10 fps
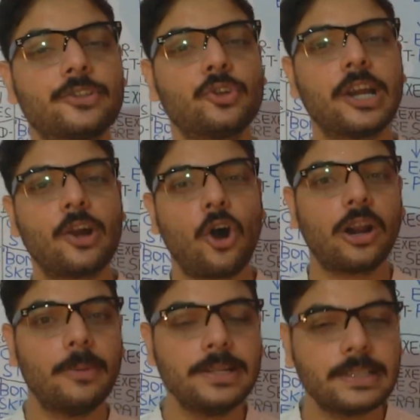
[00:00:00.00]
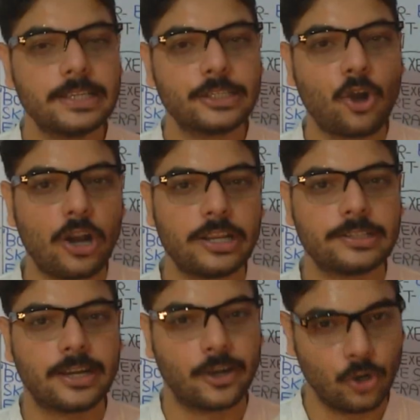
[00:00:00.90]
So the corvus is called as
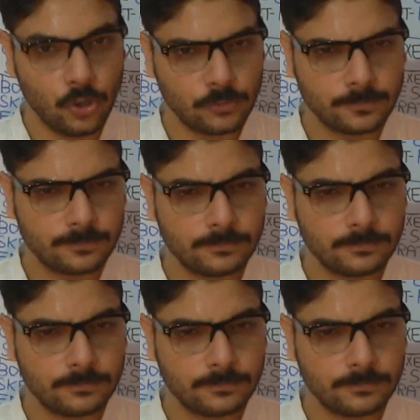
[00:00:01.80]
the crow.